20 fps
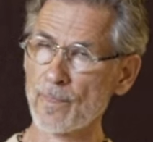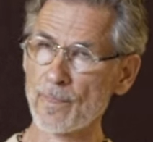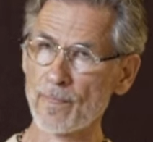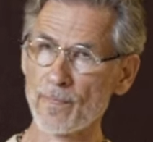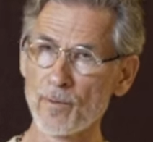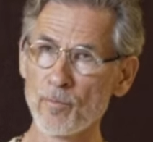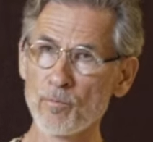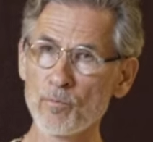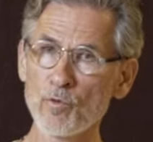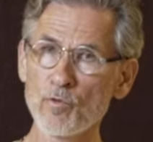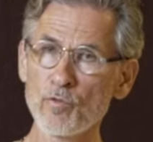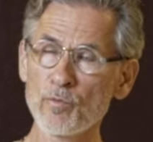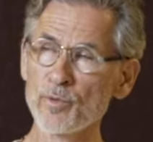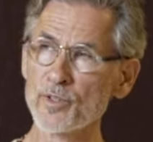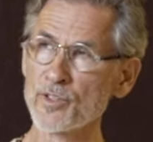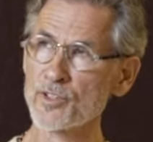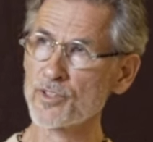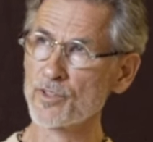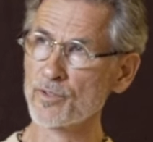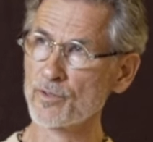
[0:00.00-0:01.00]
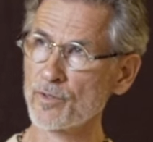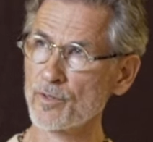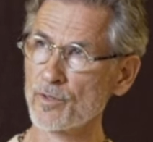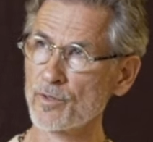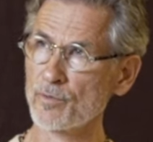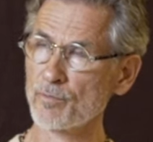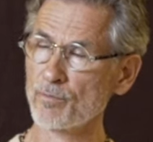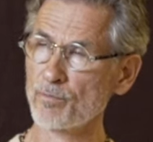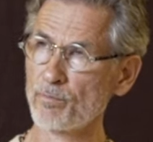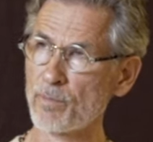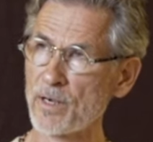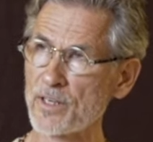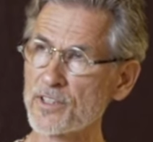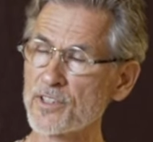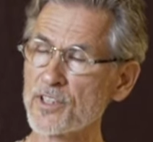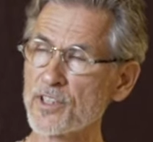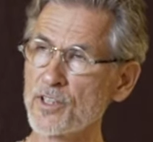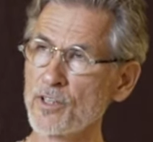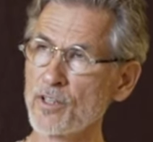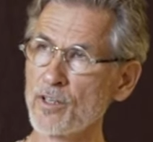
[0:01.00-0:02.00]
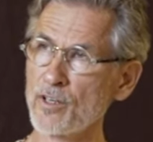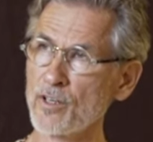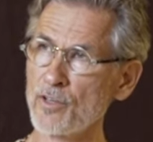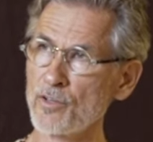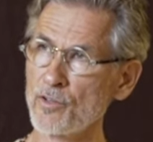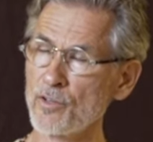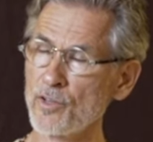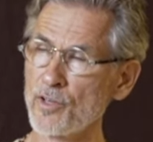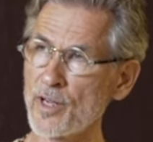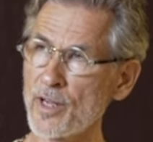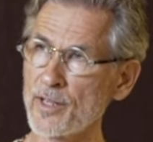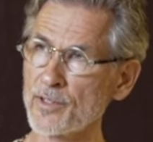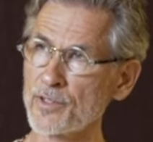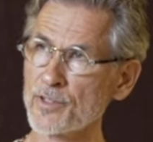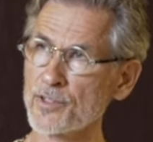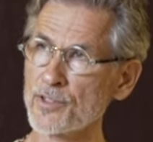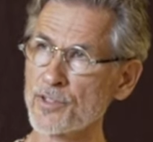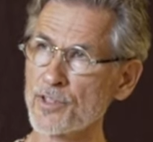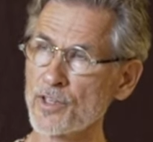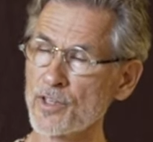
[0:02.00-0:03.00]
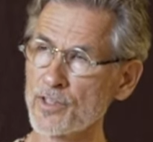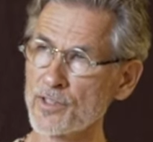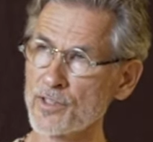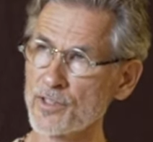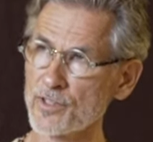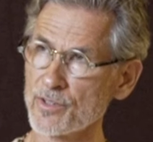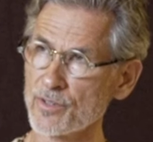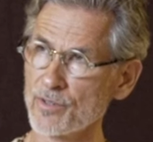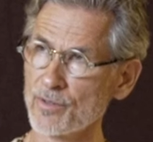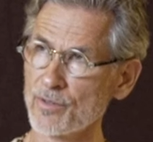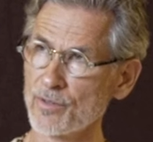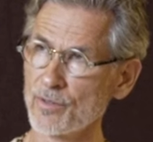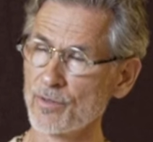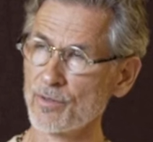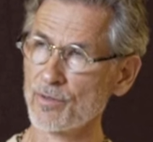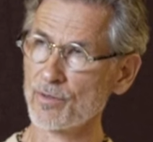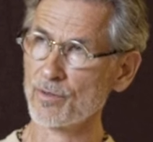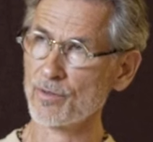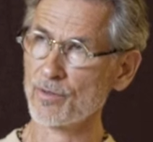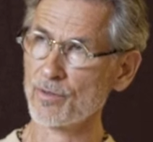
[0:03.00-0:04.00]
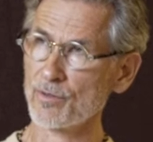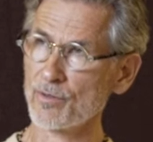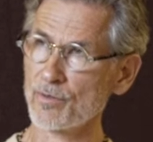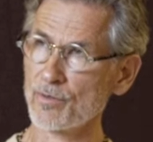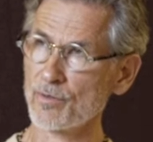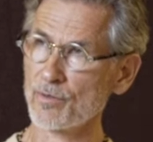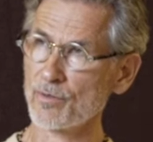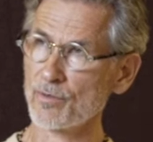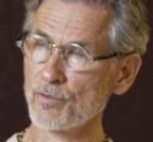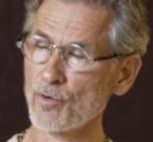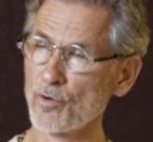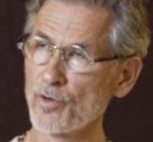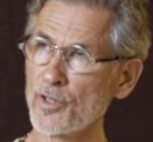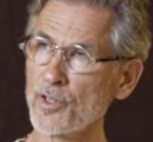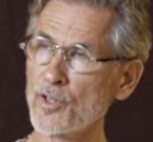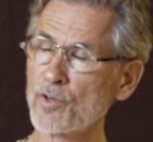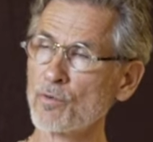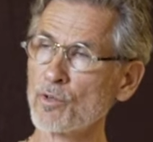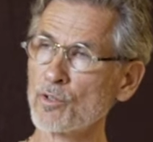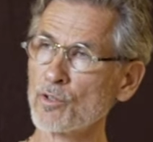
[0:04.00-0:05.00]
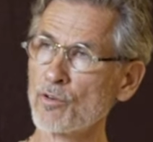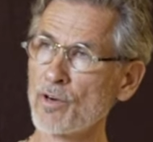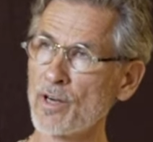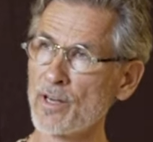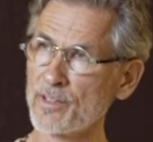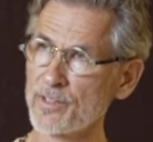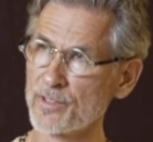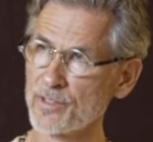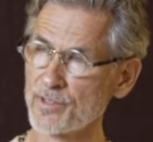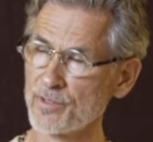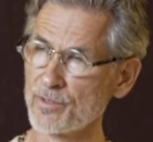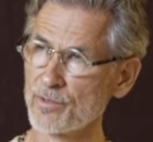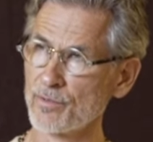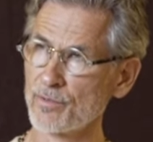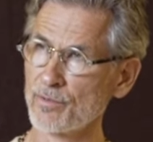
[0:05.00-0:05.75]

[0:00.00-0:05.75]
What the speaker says: The movements, particularly in the United States, for equal rights.